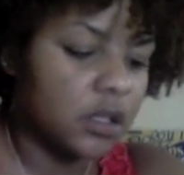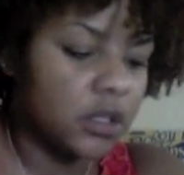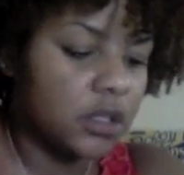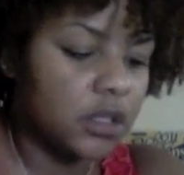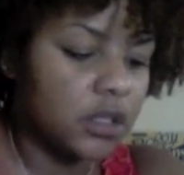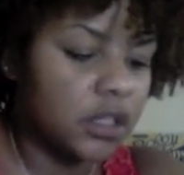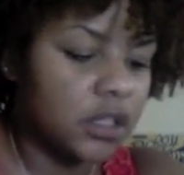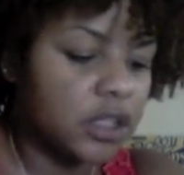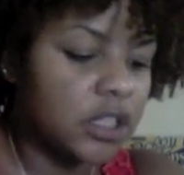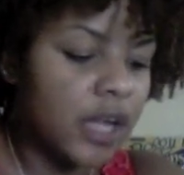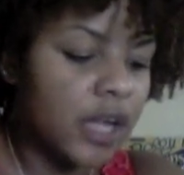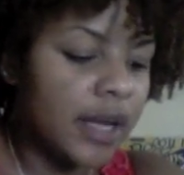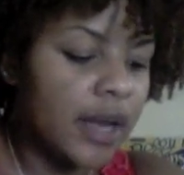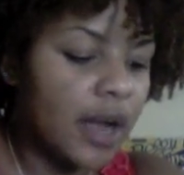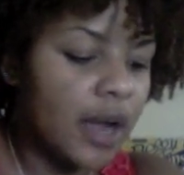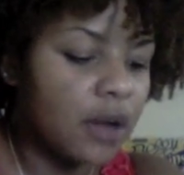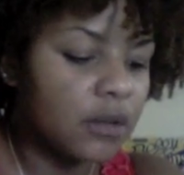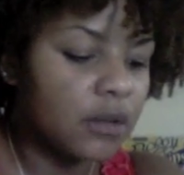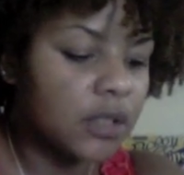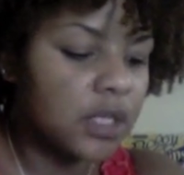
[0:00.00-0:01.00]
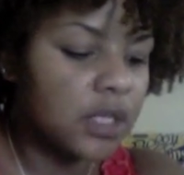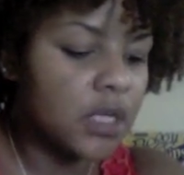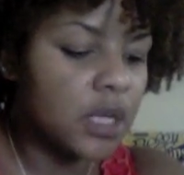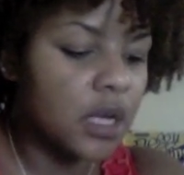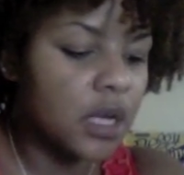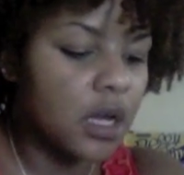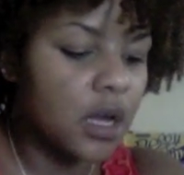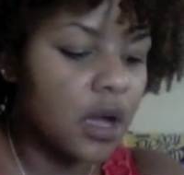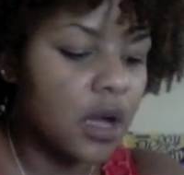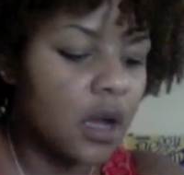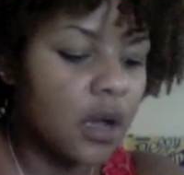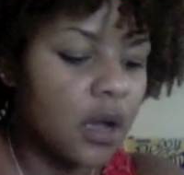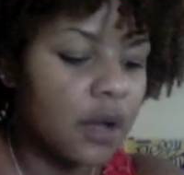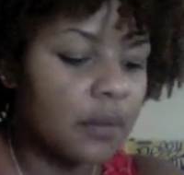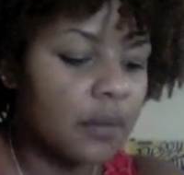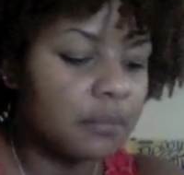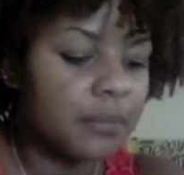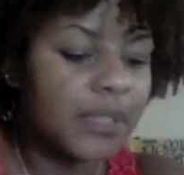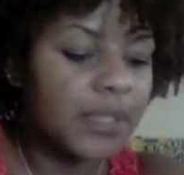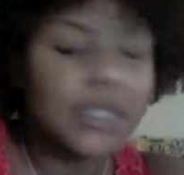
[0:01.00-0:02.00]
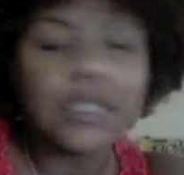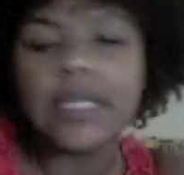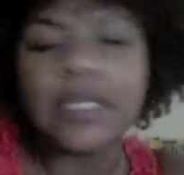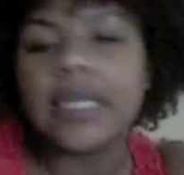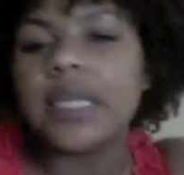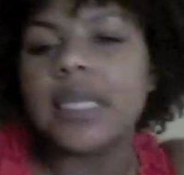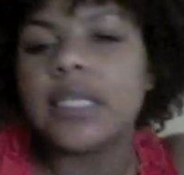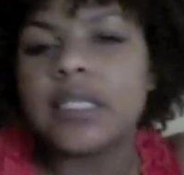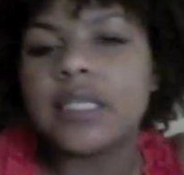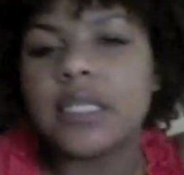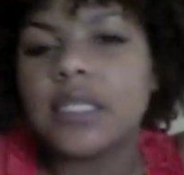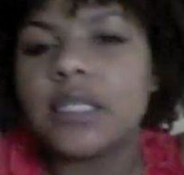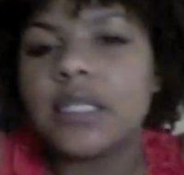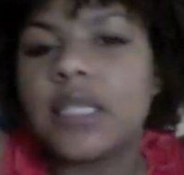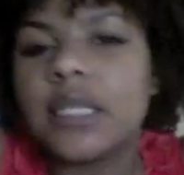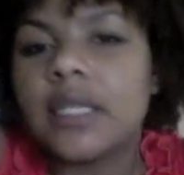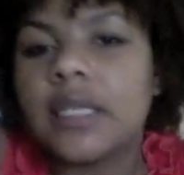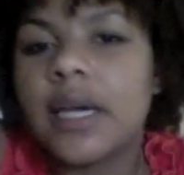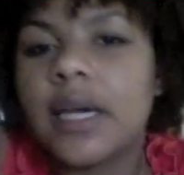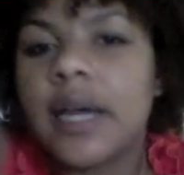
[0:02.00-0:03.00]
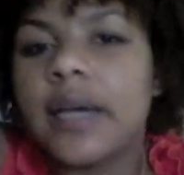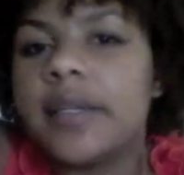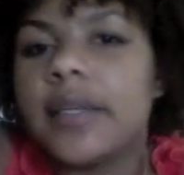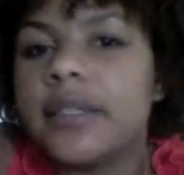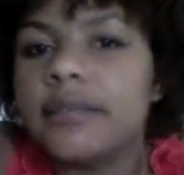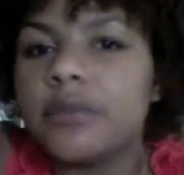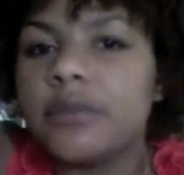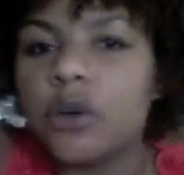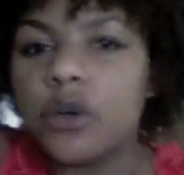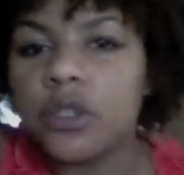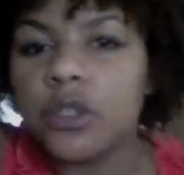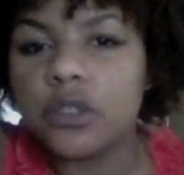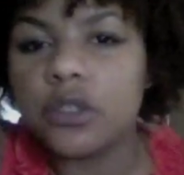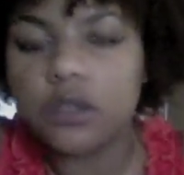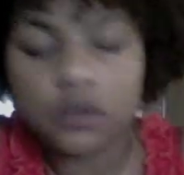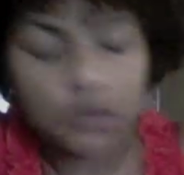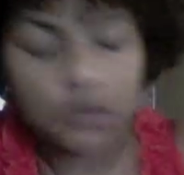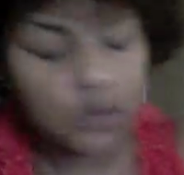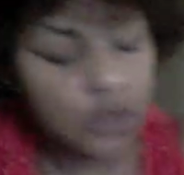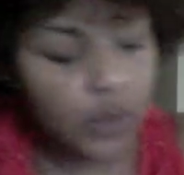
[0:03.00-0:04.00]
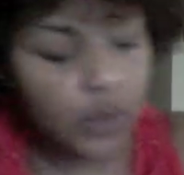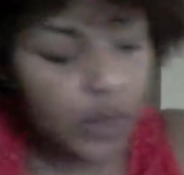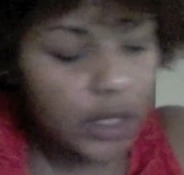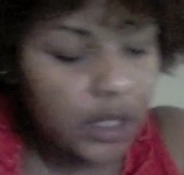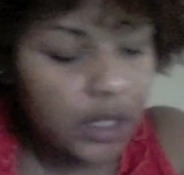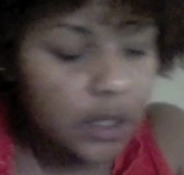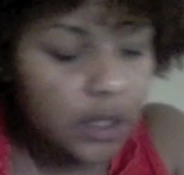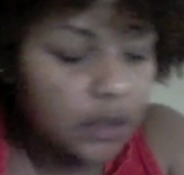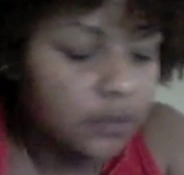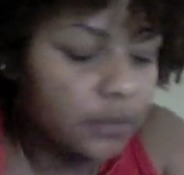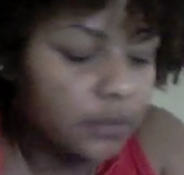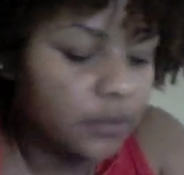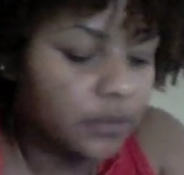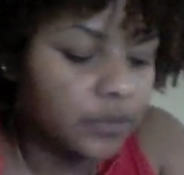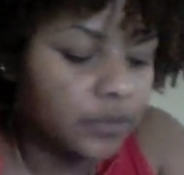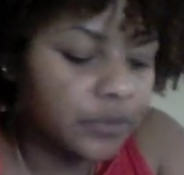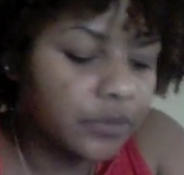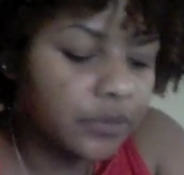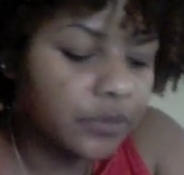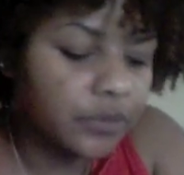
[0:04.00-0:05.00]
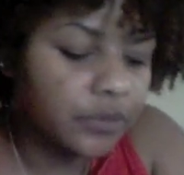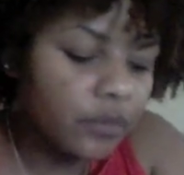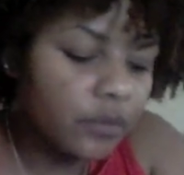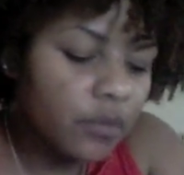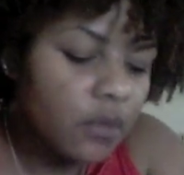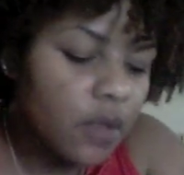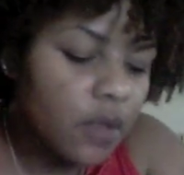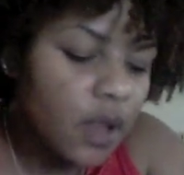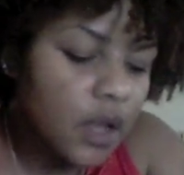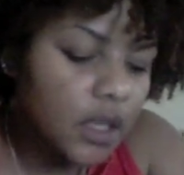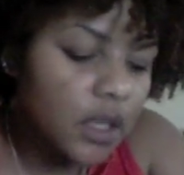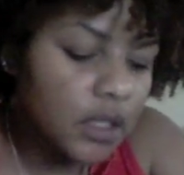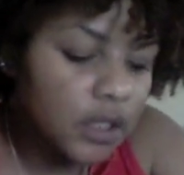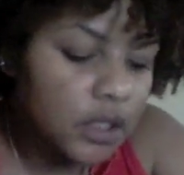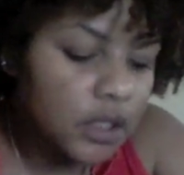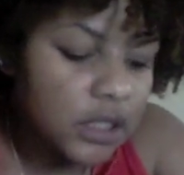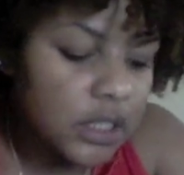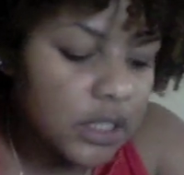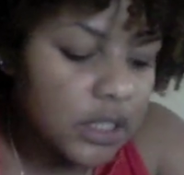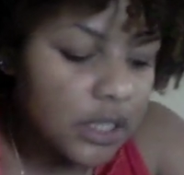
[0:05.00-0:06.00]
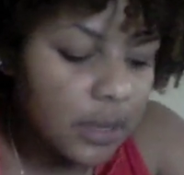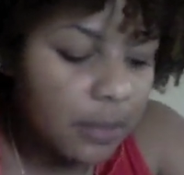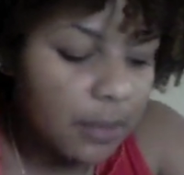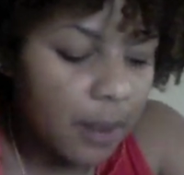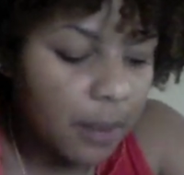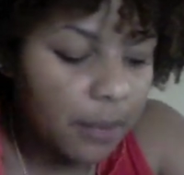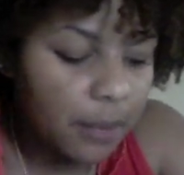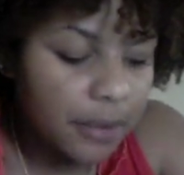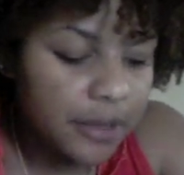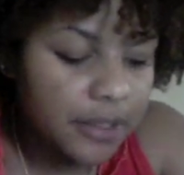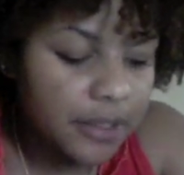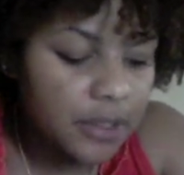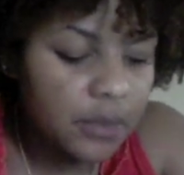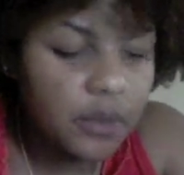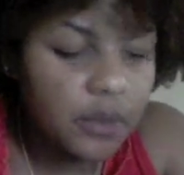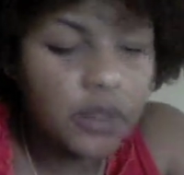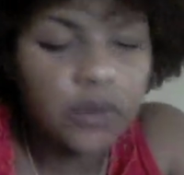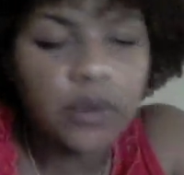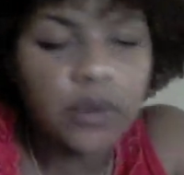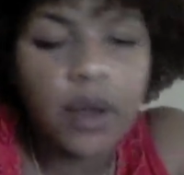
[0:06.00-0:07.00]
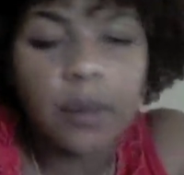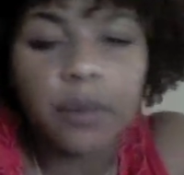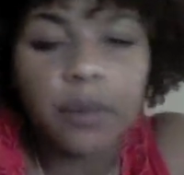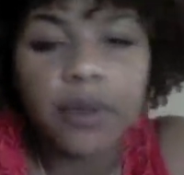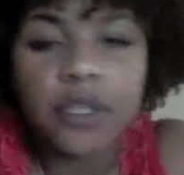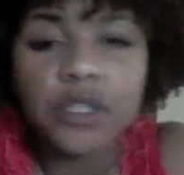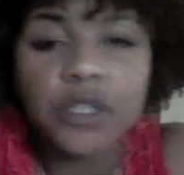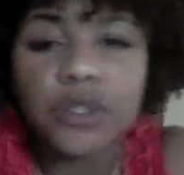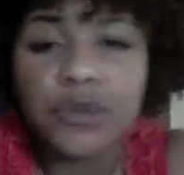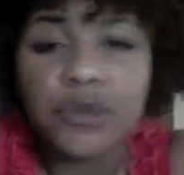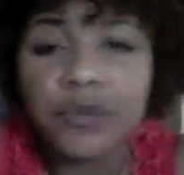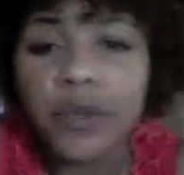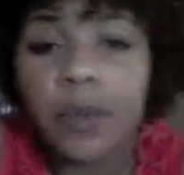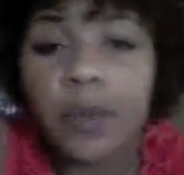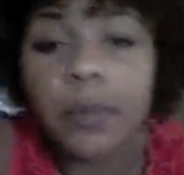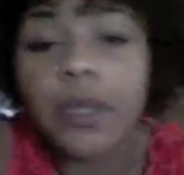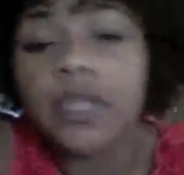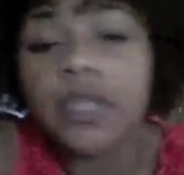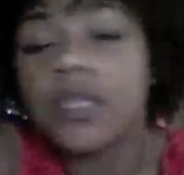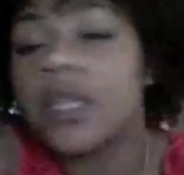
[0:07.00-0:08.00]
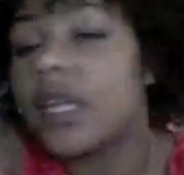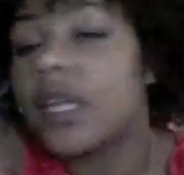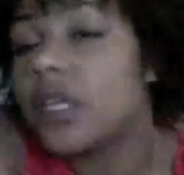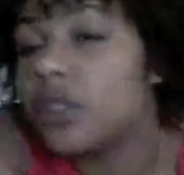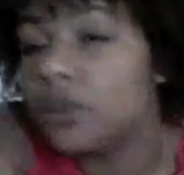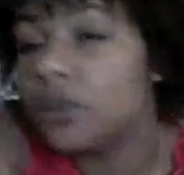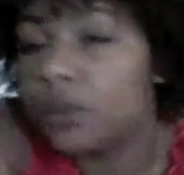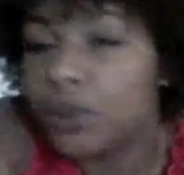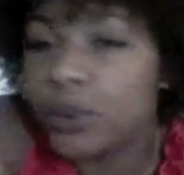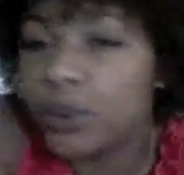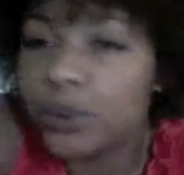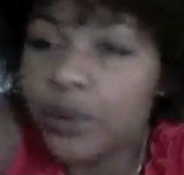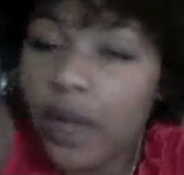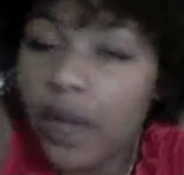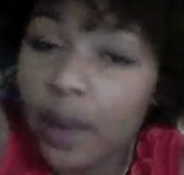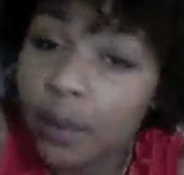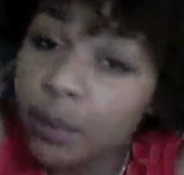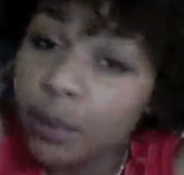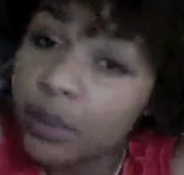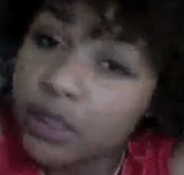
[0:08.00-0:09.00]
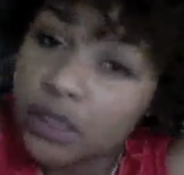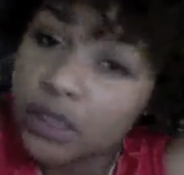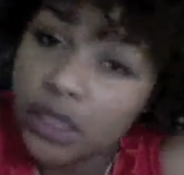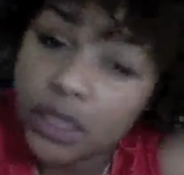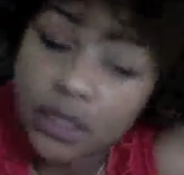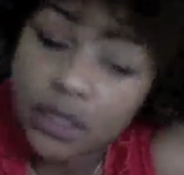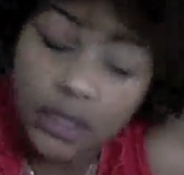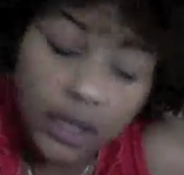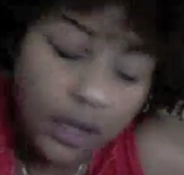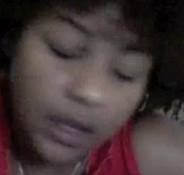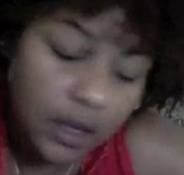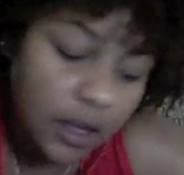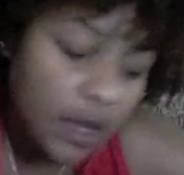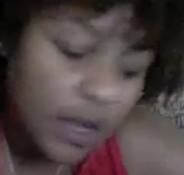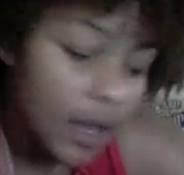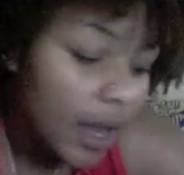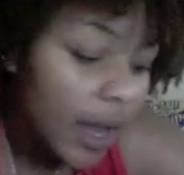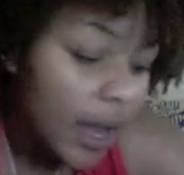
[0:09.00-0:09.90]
Shout out to Miss Nika69 on Twitter. She said, my prayers are with you. I pray that you feel better. Thank you, boo. I appreciate that.